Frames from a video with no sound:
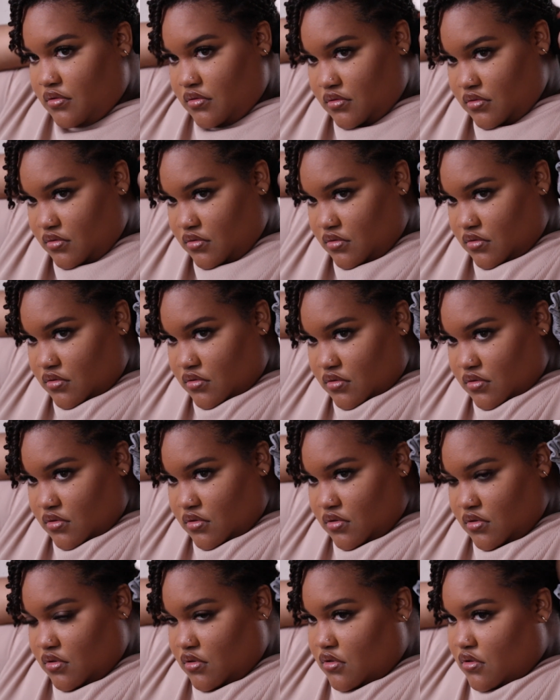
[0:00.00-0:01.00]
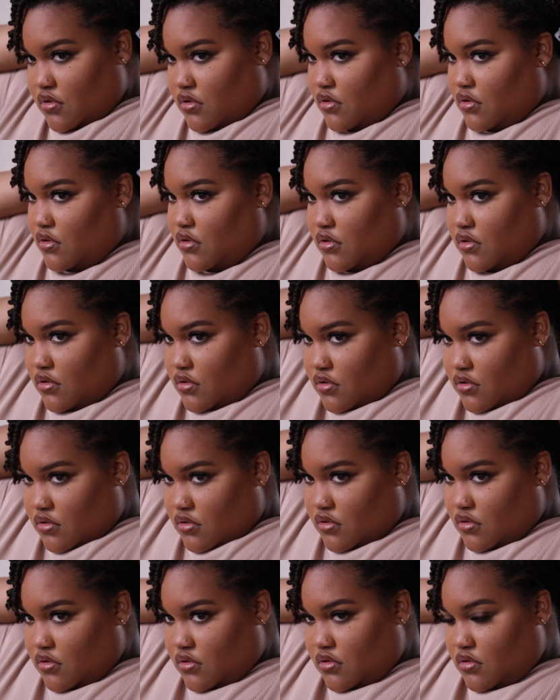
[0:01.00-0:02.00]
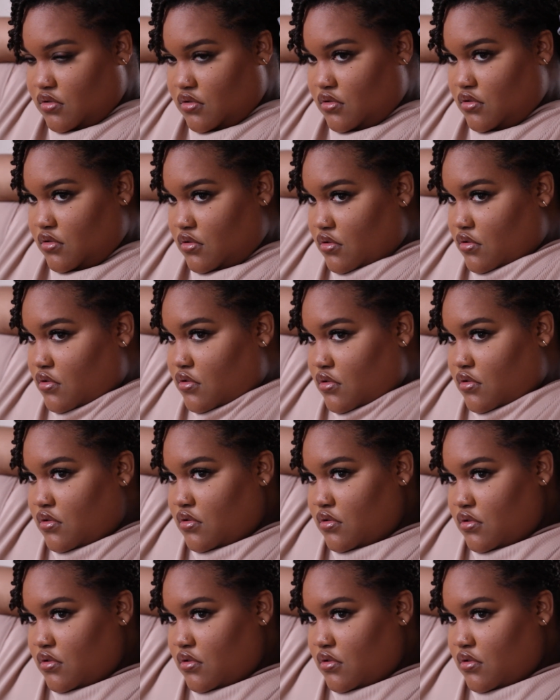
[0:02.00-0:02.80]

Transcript: (no one is talking)